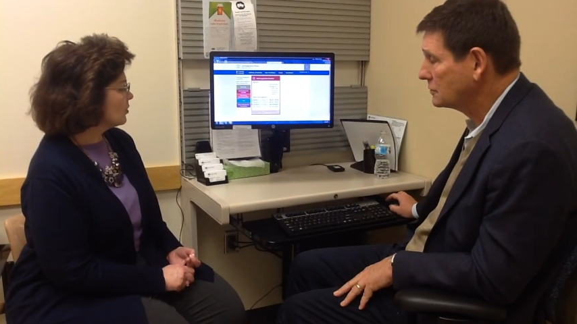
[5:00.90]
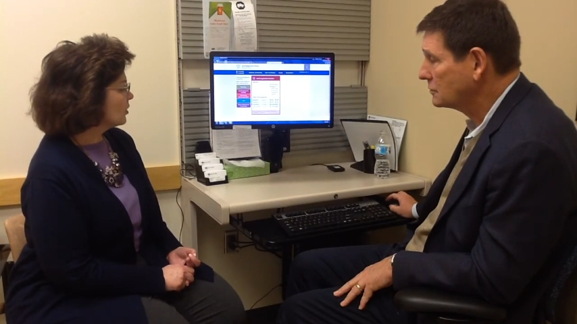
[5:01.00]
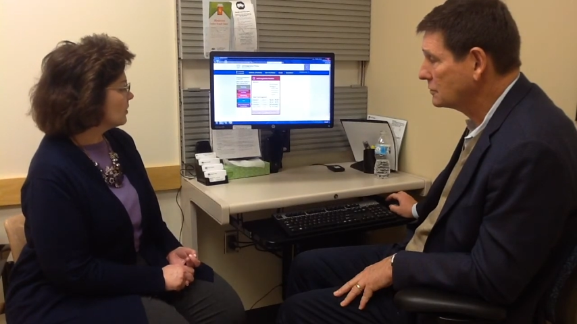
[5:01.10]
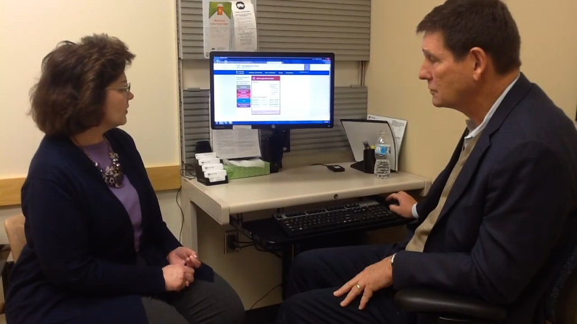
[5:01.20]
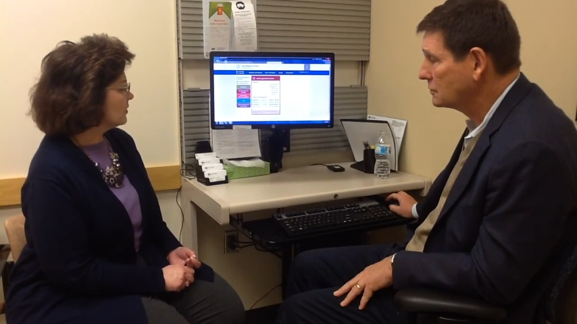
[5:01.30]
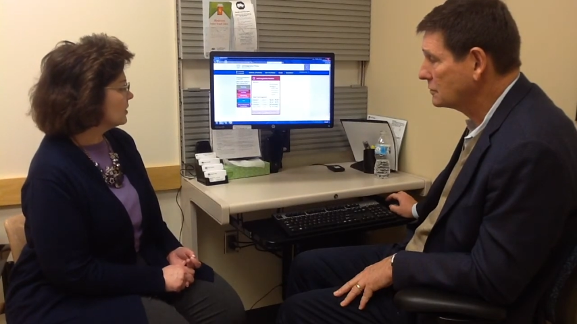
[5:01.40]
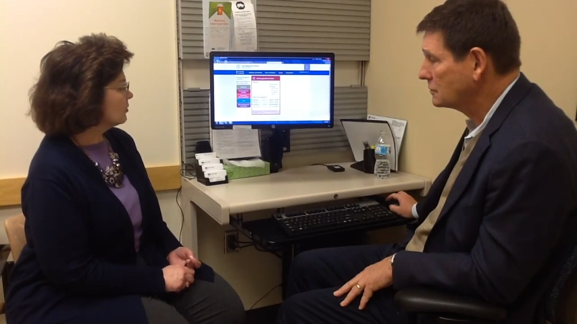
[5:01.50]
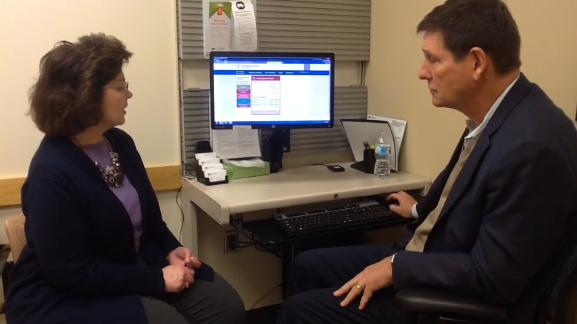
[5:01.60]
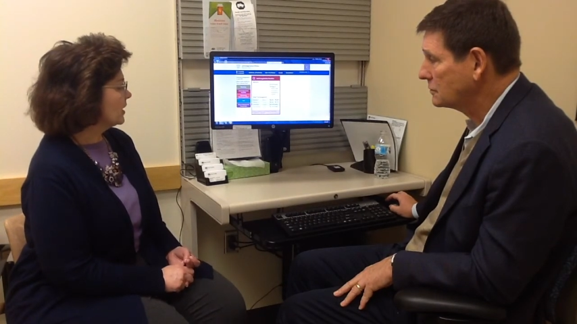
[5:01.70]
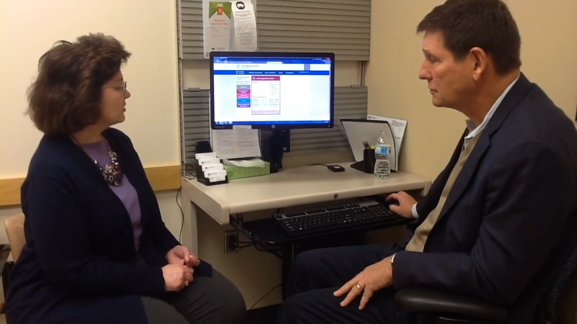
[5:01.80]
Speaker 1: more about the
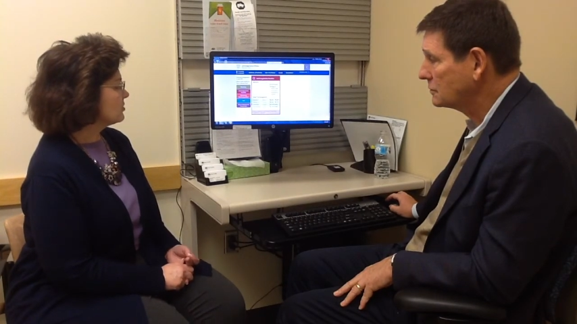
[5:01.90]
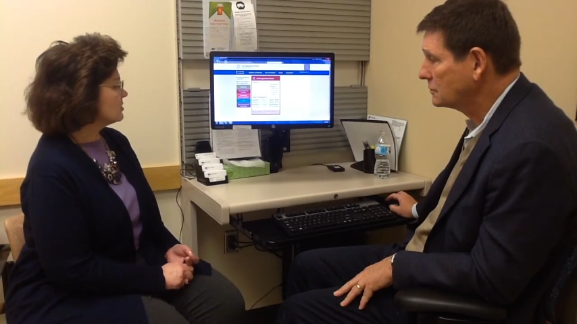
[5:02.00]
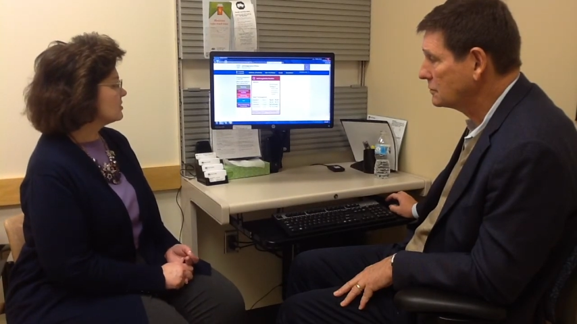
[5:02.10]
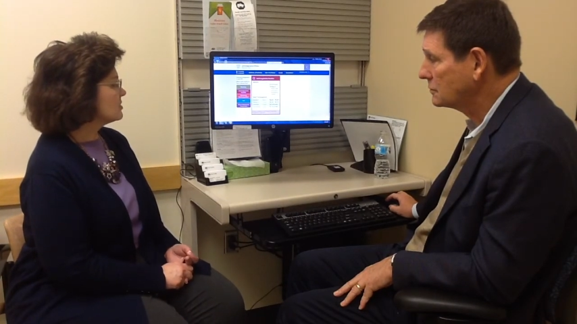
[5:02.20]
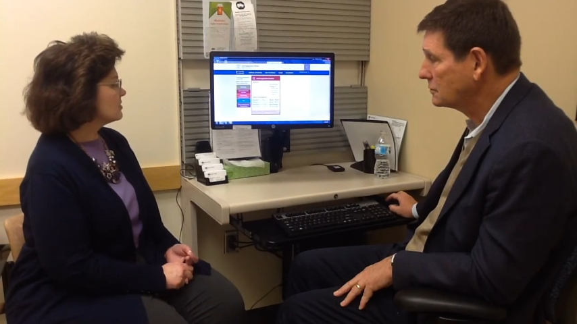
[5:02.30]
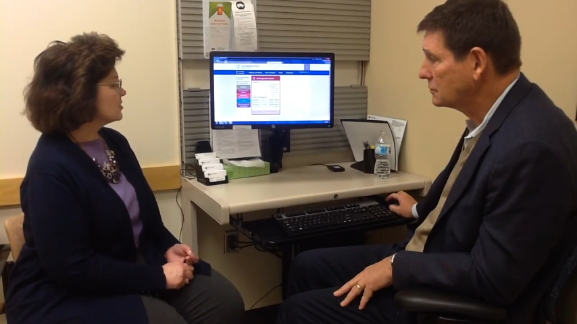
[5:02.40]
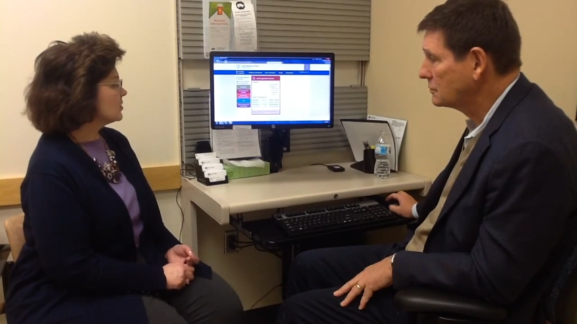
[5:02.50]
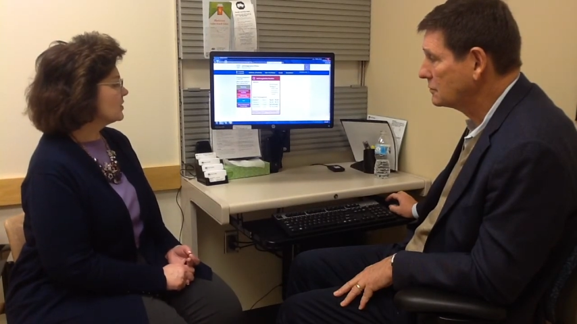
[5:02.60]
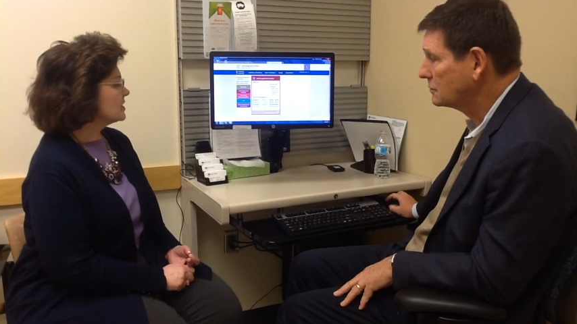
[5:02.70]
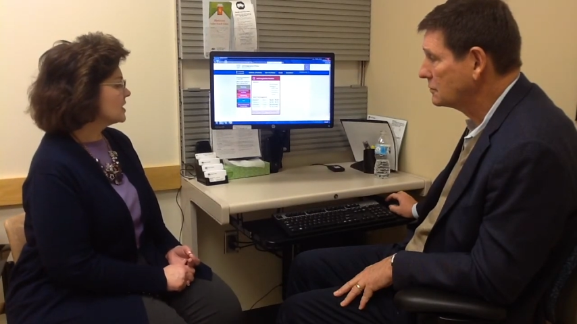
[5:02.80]
interaction
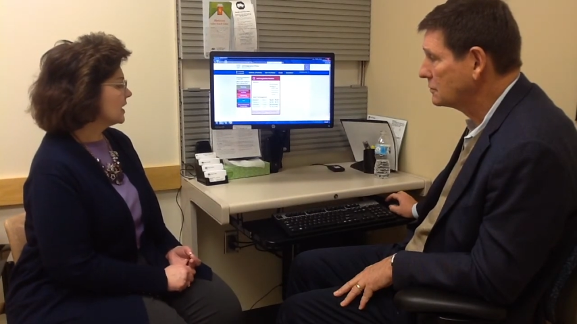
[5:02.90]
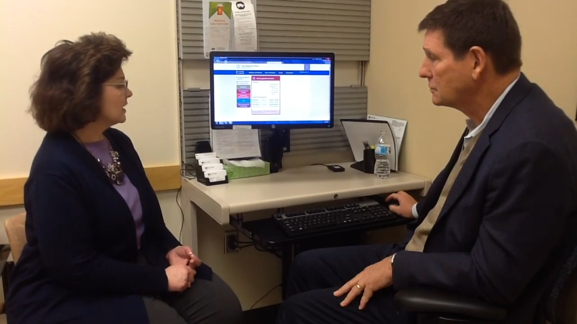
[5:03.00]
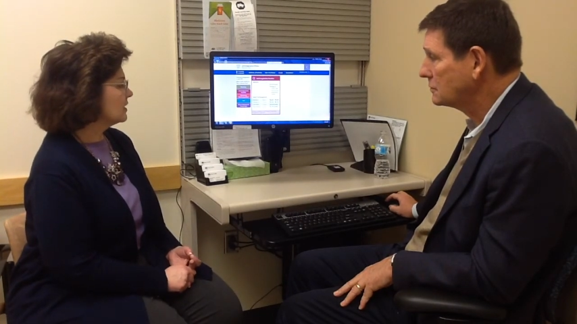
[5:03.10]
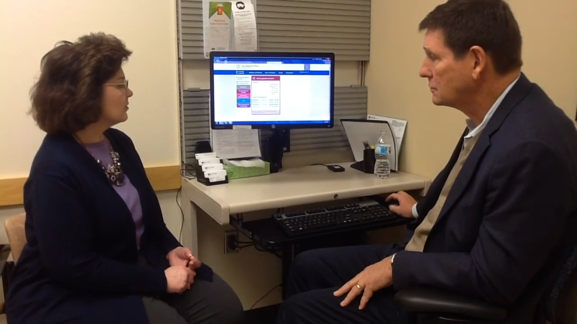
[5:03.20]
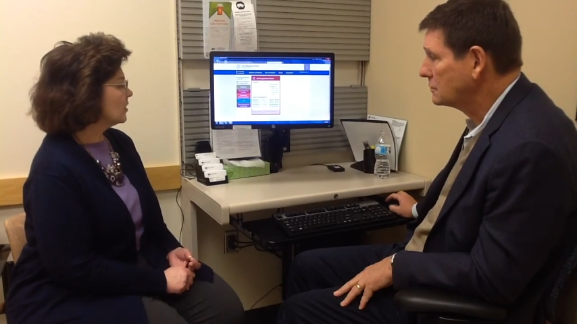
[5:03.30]
between the diet and